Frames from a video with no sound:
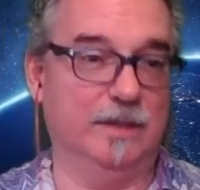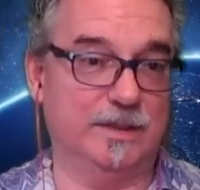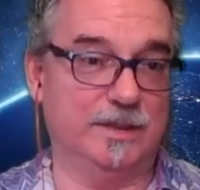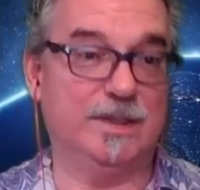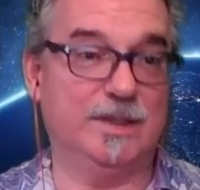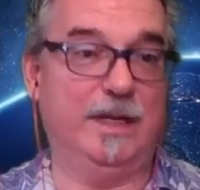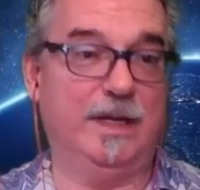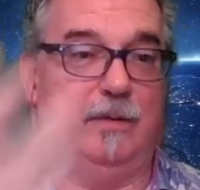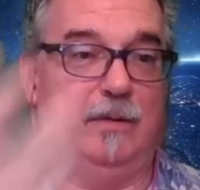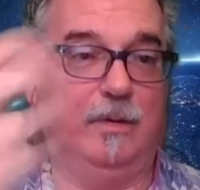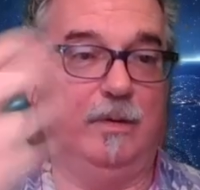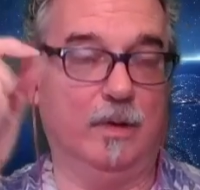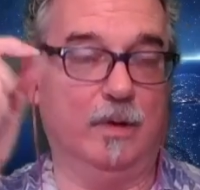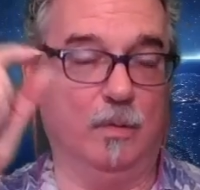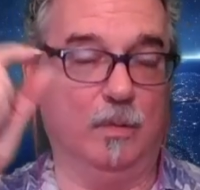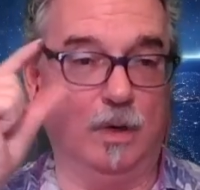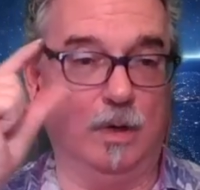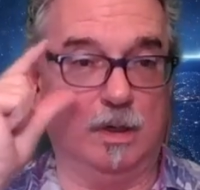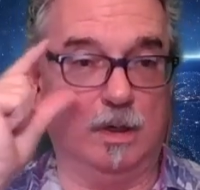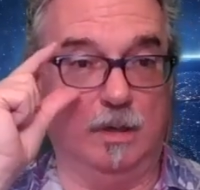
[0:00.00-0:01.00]
let's say we want to
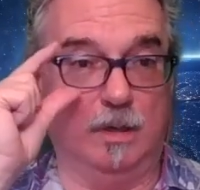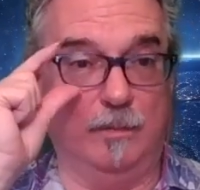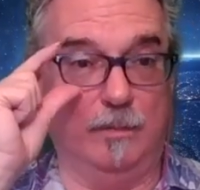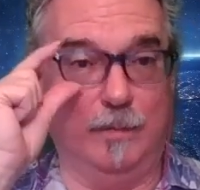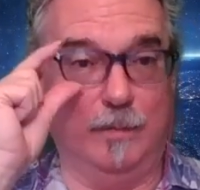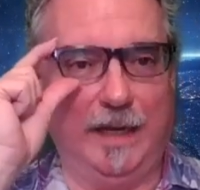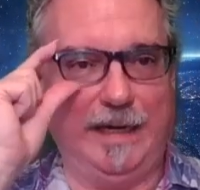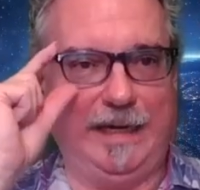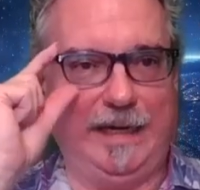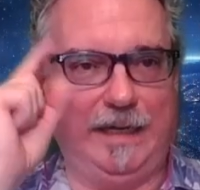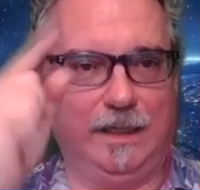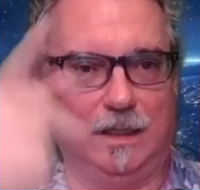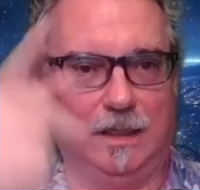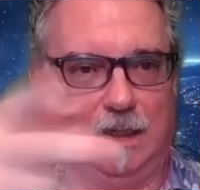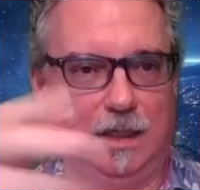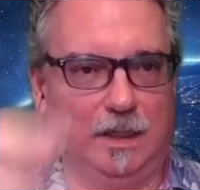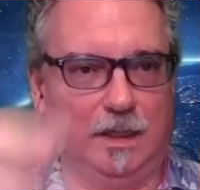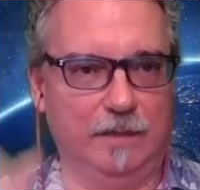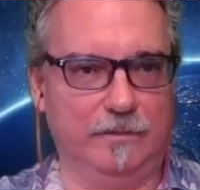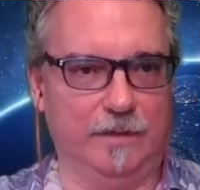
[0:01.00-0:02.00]
work on money
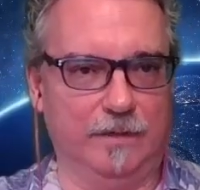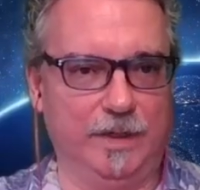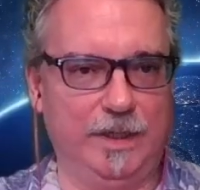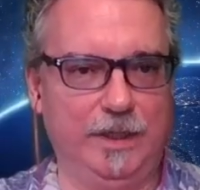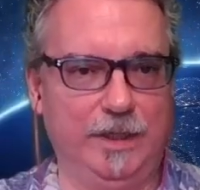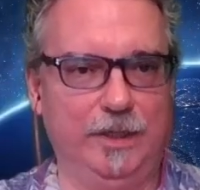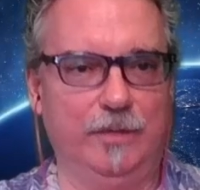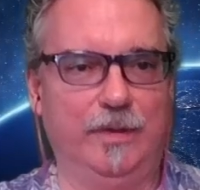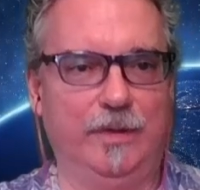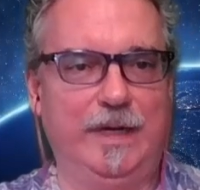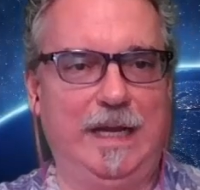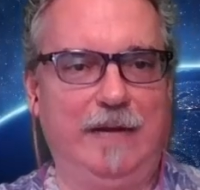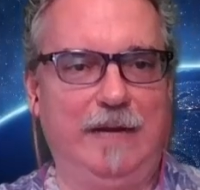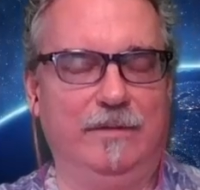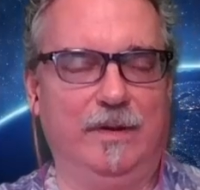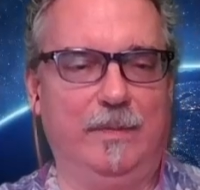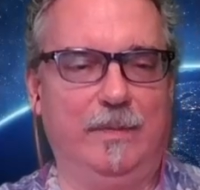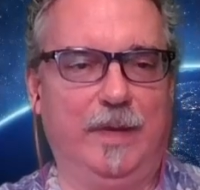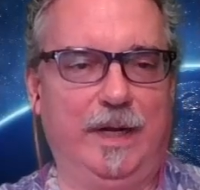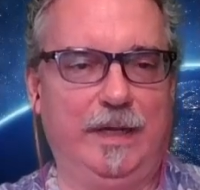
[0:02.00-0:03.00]
for you and
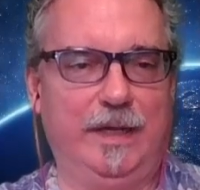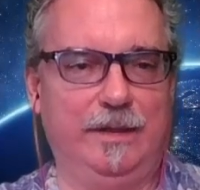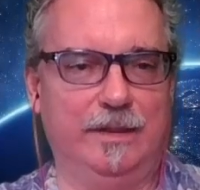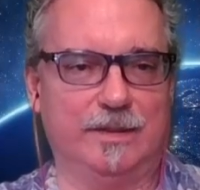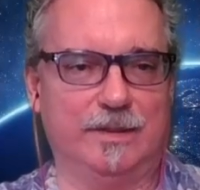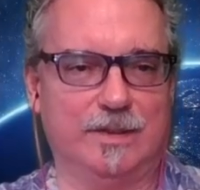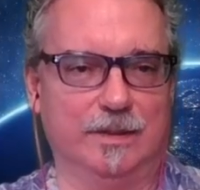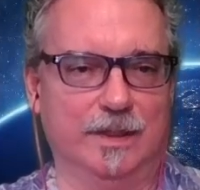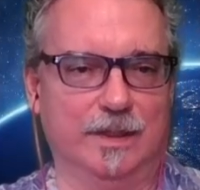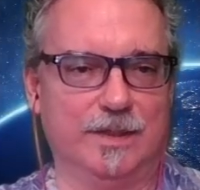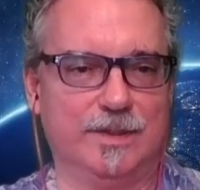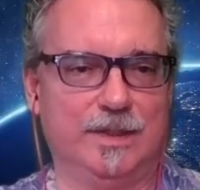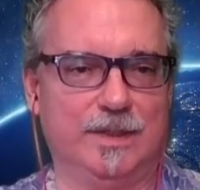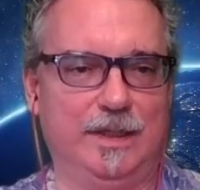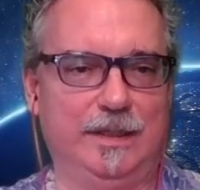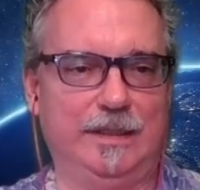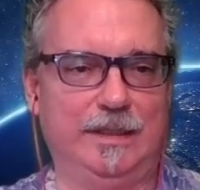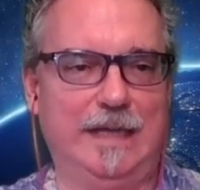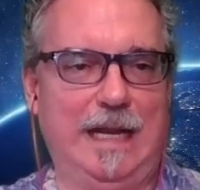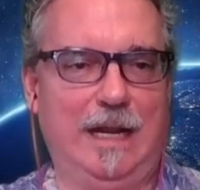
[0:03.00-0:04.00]
everybody that's
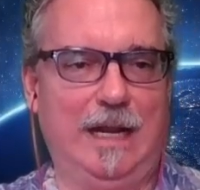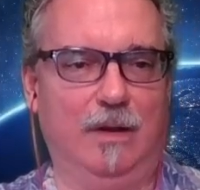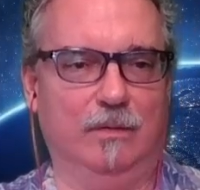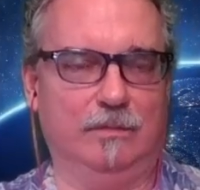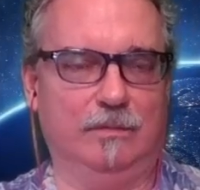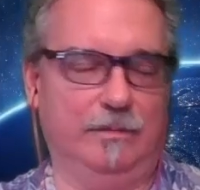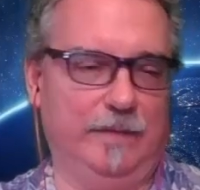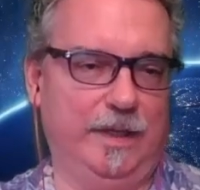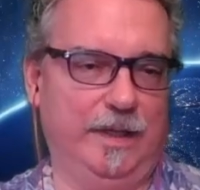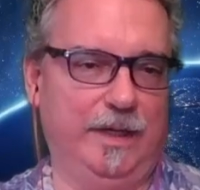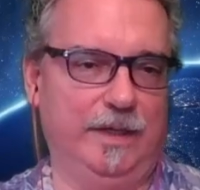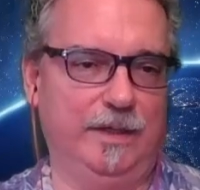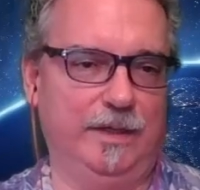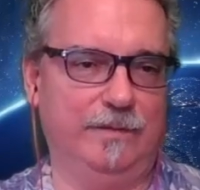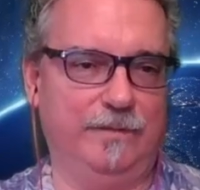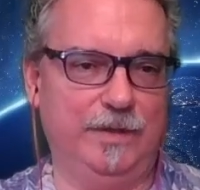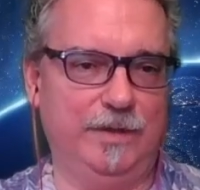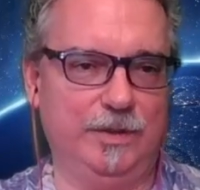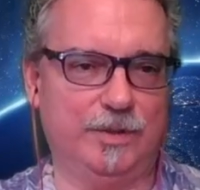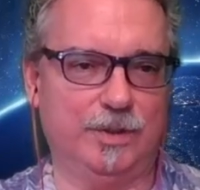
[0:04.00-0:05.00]
listening now and in the
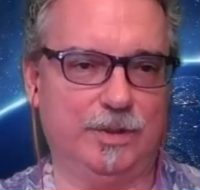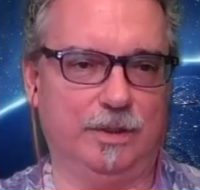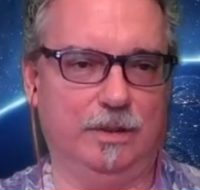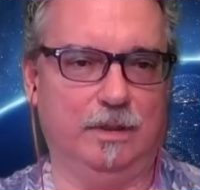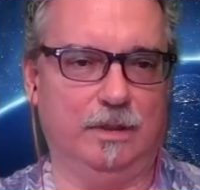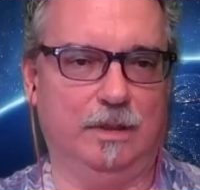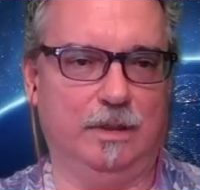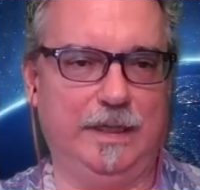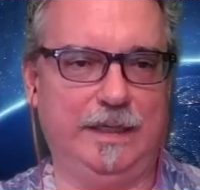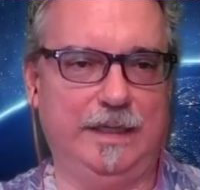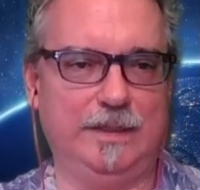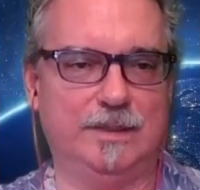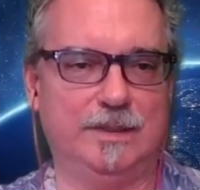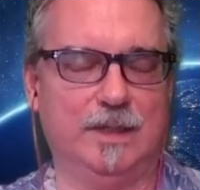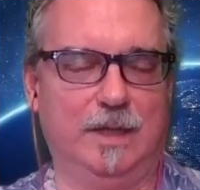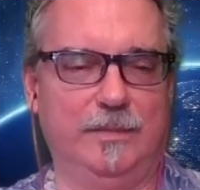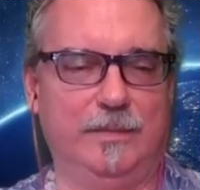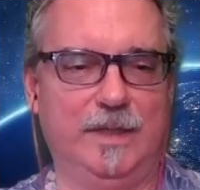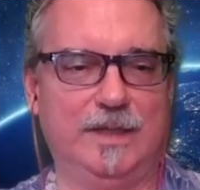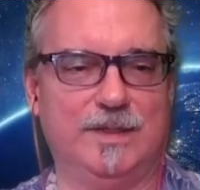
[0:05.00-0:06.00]
future,
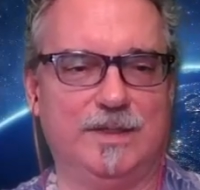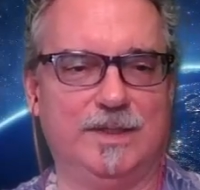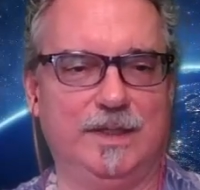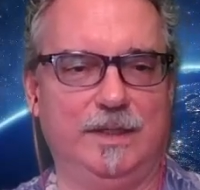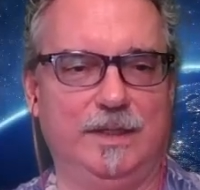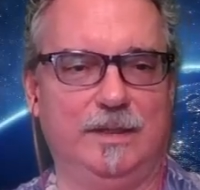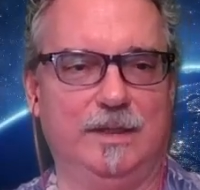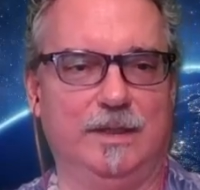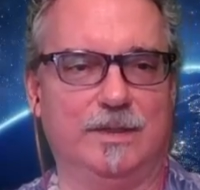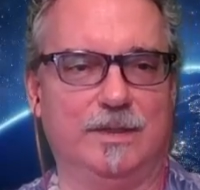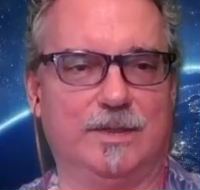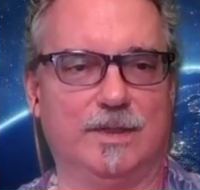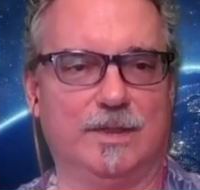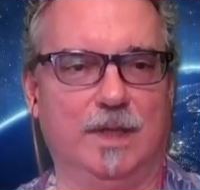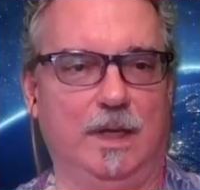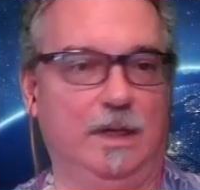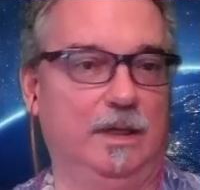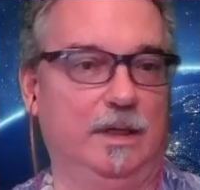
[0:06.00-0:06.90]
anytime they see this,